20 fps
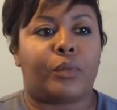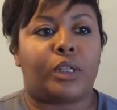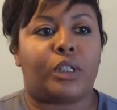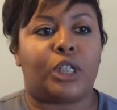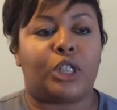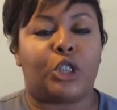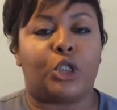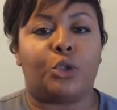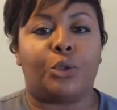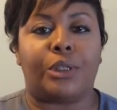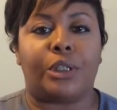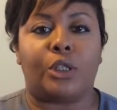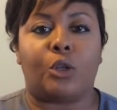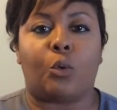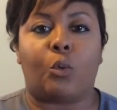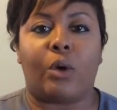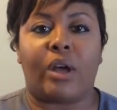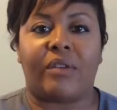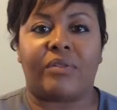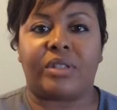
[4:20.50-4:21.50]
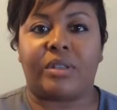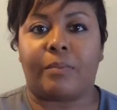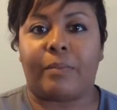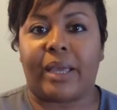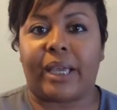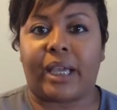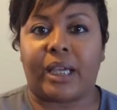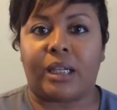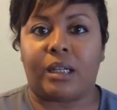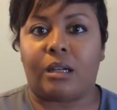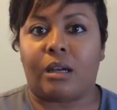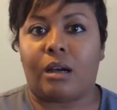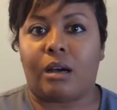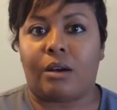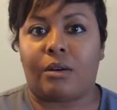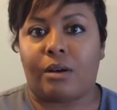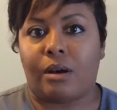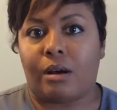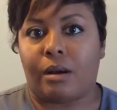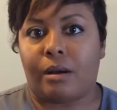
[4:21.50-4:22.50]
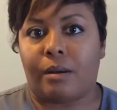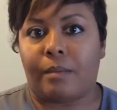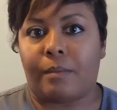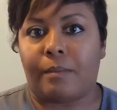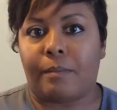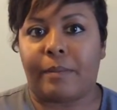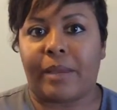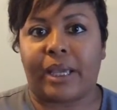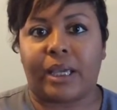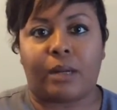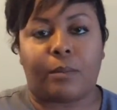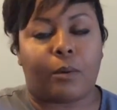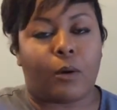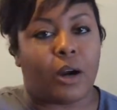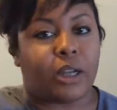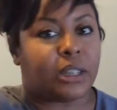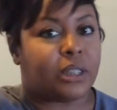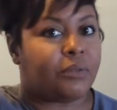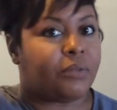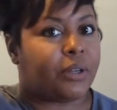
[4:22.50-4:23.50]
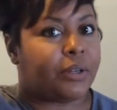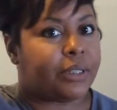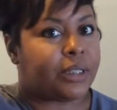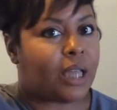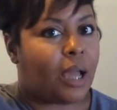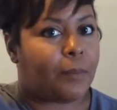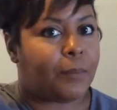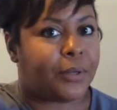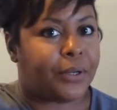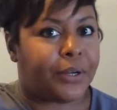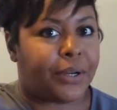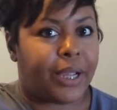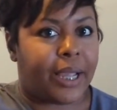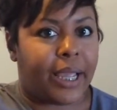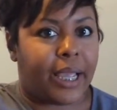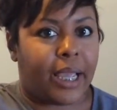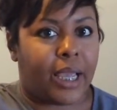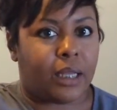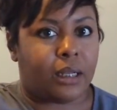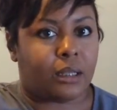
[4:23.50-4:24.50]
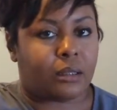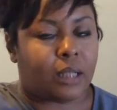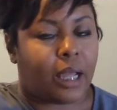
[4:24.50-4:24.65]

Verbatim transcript: just using the wefts and making making a part at the very top of your head,